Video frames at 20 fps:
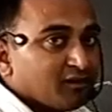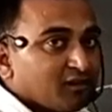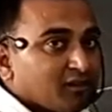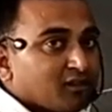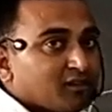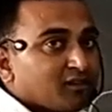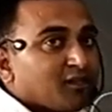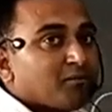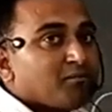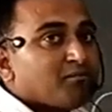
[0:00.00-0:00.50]

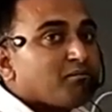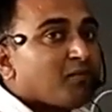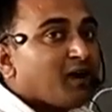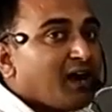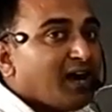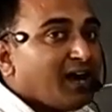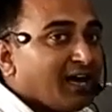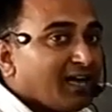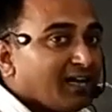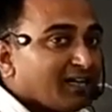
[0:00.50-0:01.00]
the
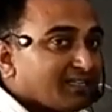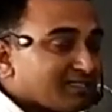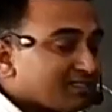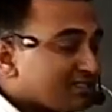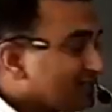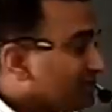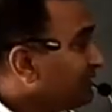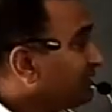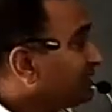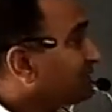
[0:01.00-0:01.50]

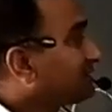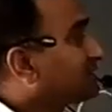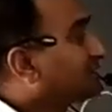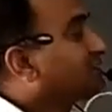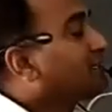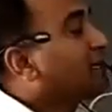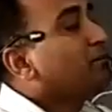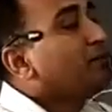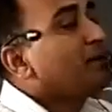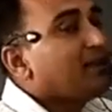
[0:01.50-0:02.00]
mass is
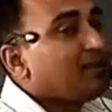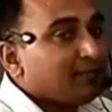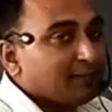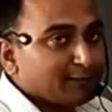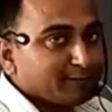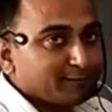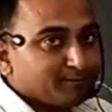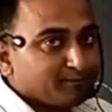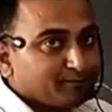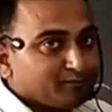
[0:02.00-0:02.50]

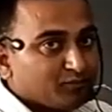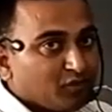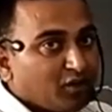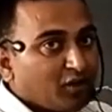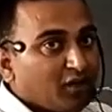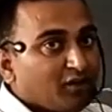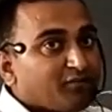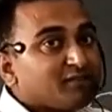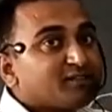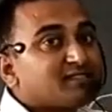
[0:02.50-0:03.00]
doubled
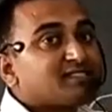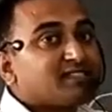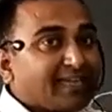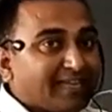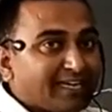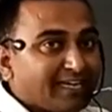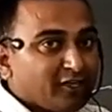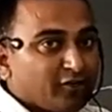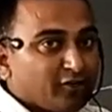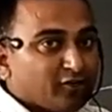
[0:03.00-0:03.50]
of a
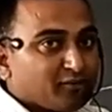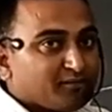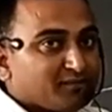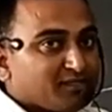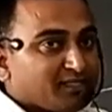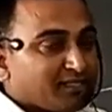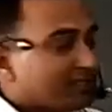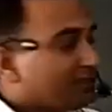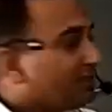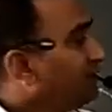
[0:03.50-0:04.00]
second
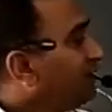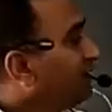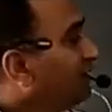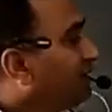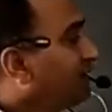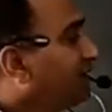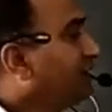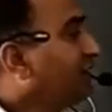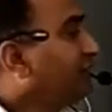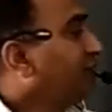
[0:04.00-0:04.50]
object,
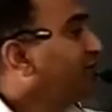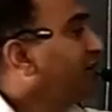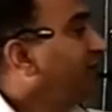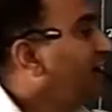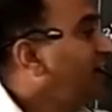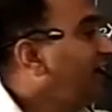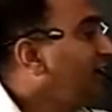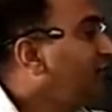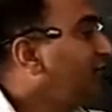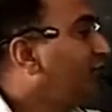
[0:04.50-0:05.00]
then
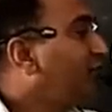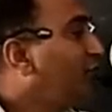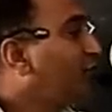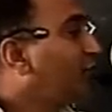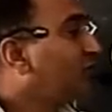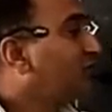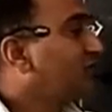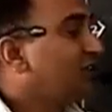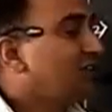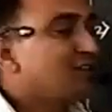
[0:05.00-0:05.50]
definitely
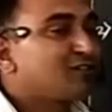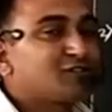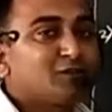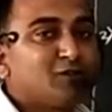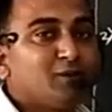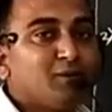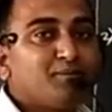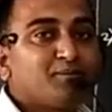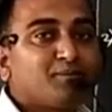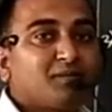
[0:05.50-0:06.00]
force
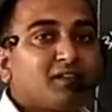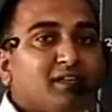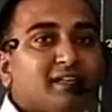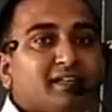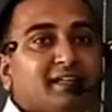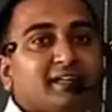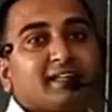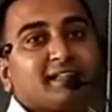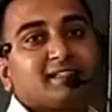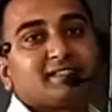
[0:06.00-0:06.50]
also
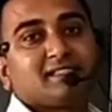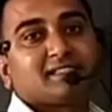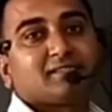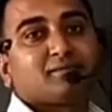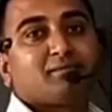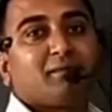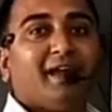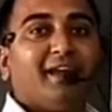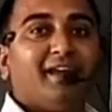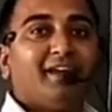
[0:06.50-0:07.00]

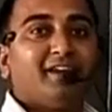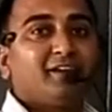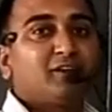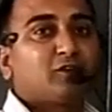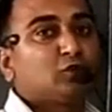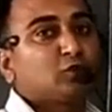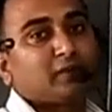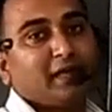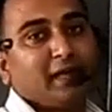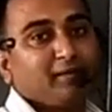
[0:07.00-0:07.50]
increases by
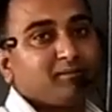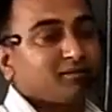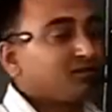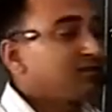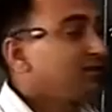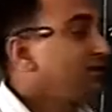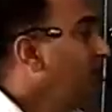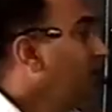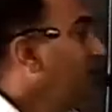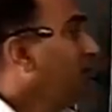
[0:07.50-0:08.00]
2 times.
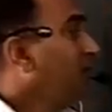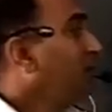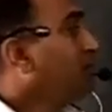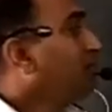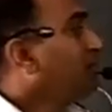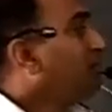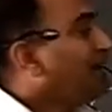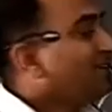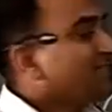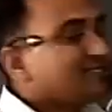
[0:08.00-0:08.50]

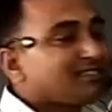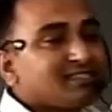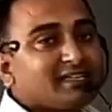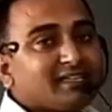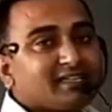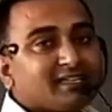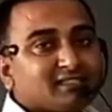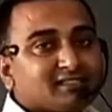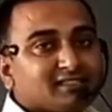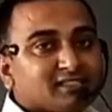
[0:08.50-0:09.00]
Mass
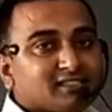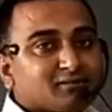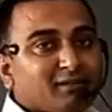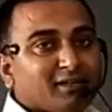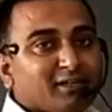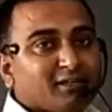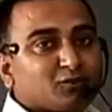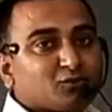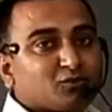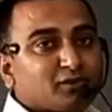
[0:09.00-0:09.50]
increases
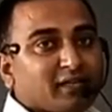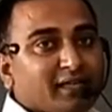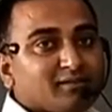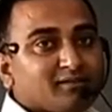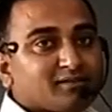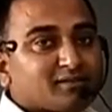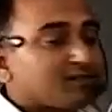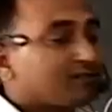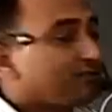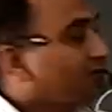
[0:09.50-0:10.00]
by 2
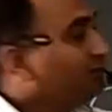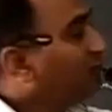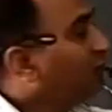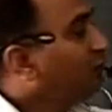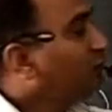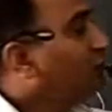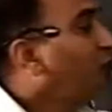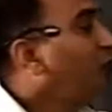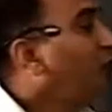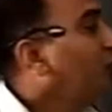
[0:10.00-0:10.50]
times,
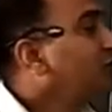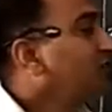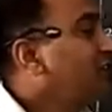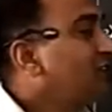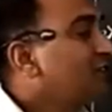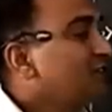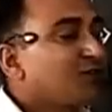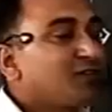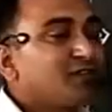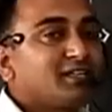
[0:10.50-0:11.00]
force
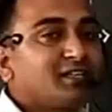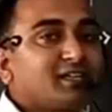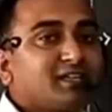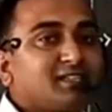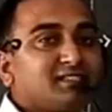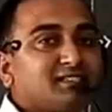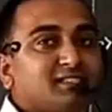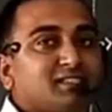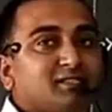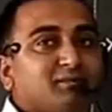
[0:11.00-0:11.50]
also
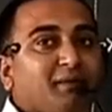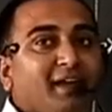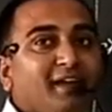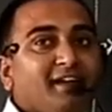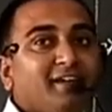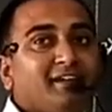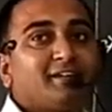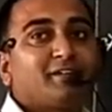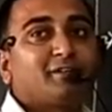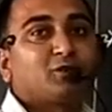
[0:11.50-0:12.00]
increases
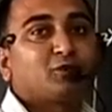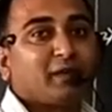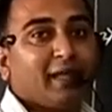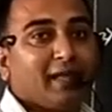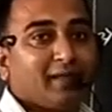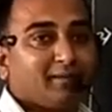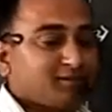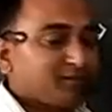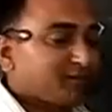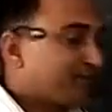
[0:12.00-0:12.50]
by 2
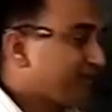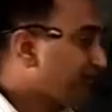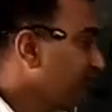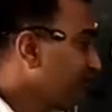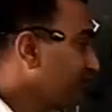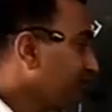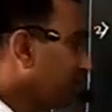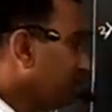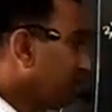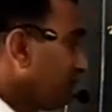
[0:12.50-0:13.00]
times.
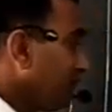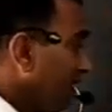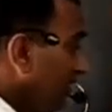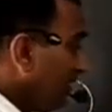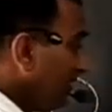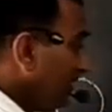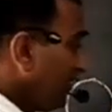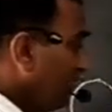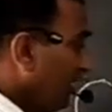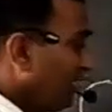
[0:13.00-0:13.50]

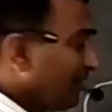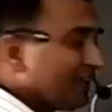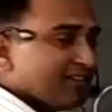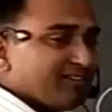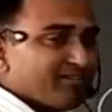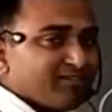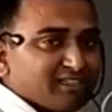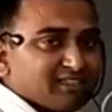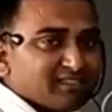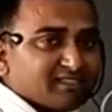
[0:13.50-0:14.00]

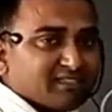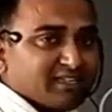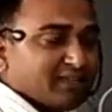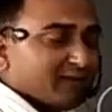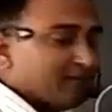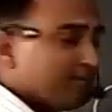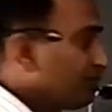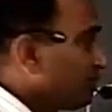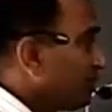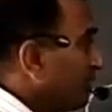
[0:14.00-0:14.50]
Again, one is
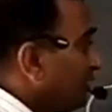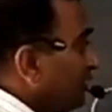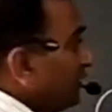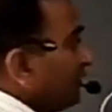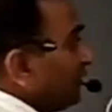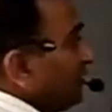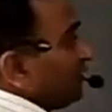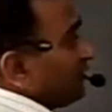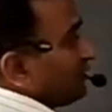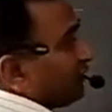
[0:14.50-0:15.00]
there.
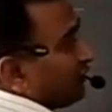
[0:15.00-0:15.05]
The